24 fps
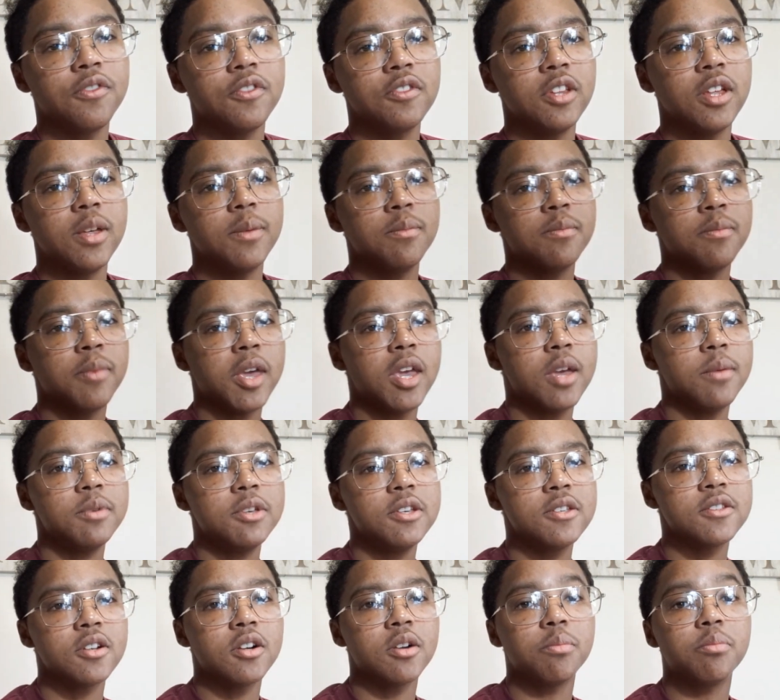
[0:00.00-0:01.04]
limb
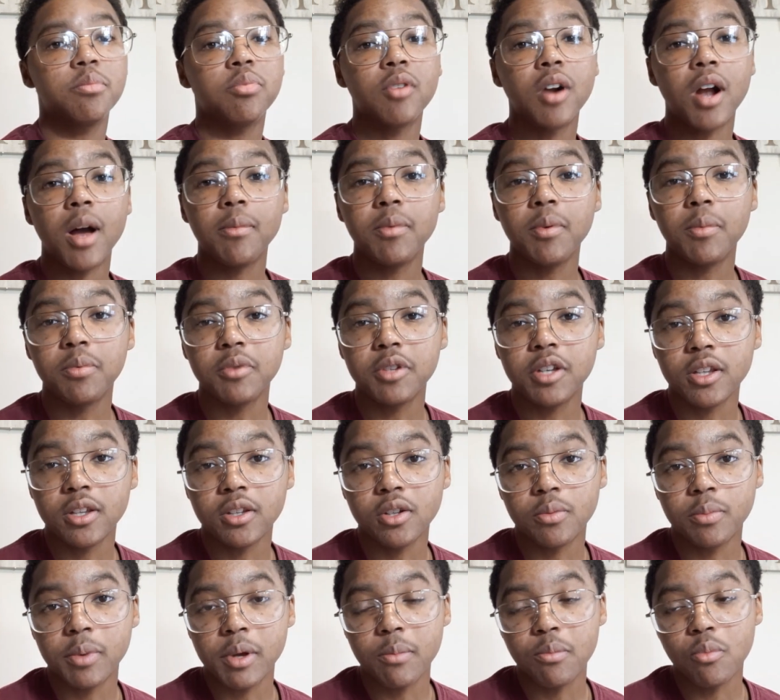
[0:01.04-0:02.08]
babies are probably a
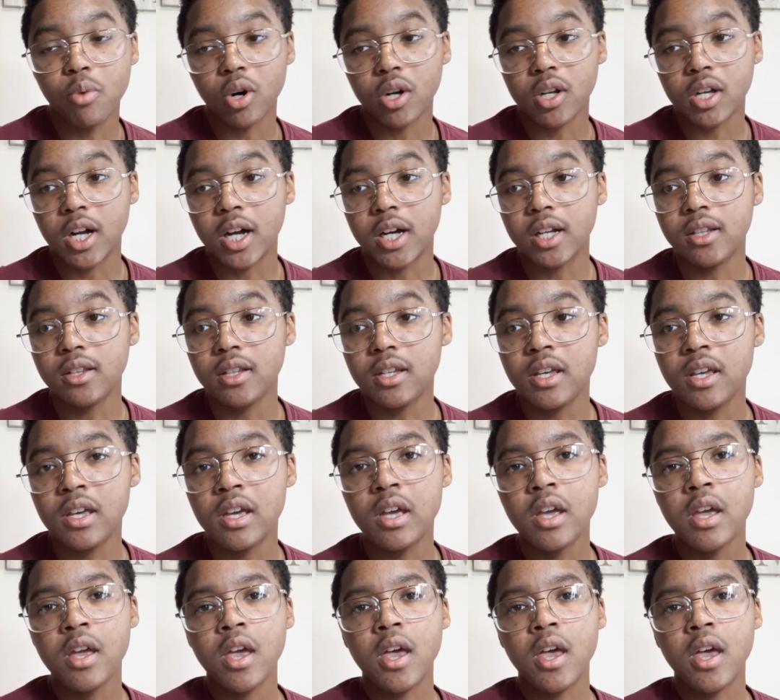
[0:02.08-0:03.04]
little bit more cuddly,